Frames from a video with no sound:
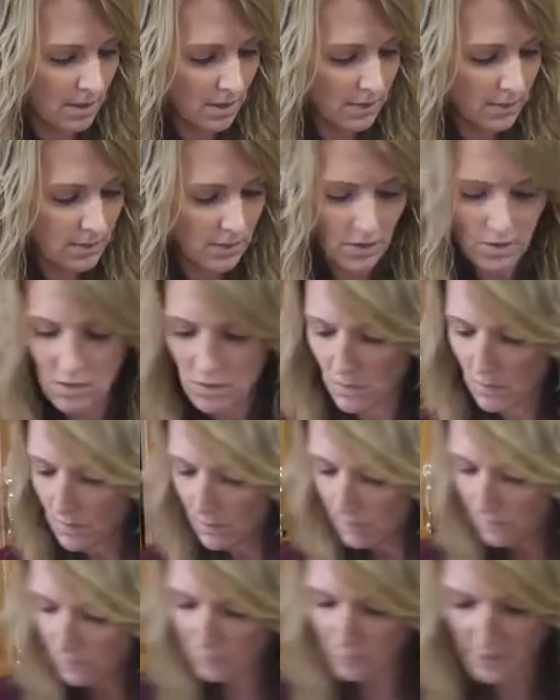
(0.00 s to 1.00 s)
So
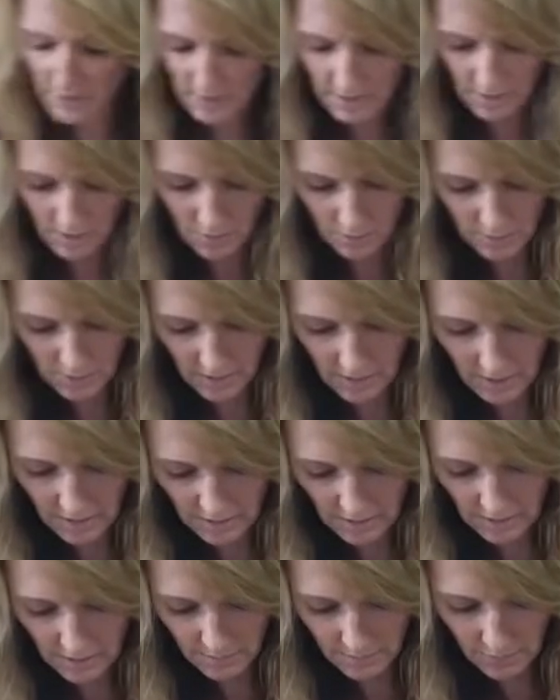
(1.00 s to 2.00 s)
right now we're
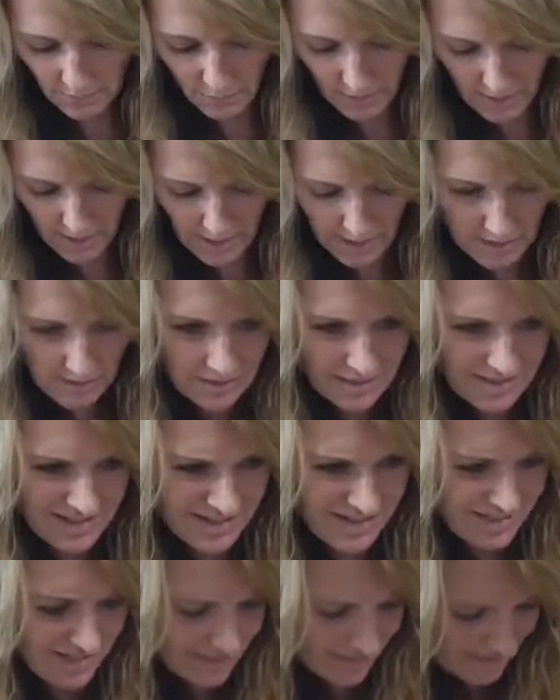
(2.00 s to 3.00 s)
cutting up the wax, and
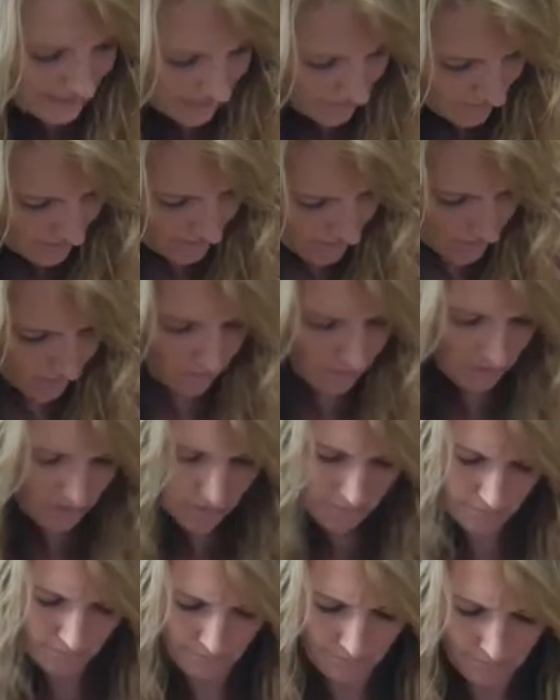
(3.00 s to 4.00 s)
this is how I do
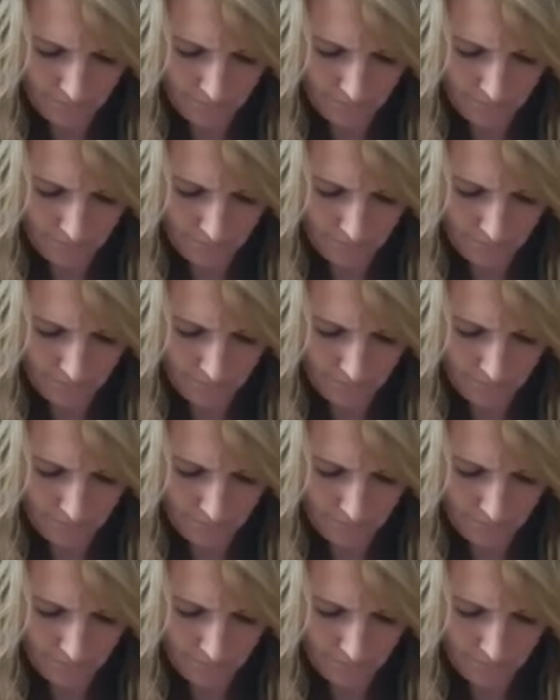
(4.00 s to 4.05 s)
it.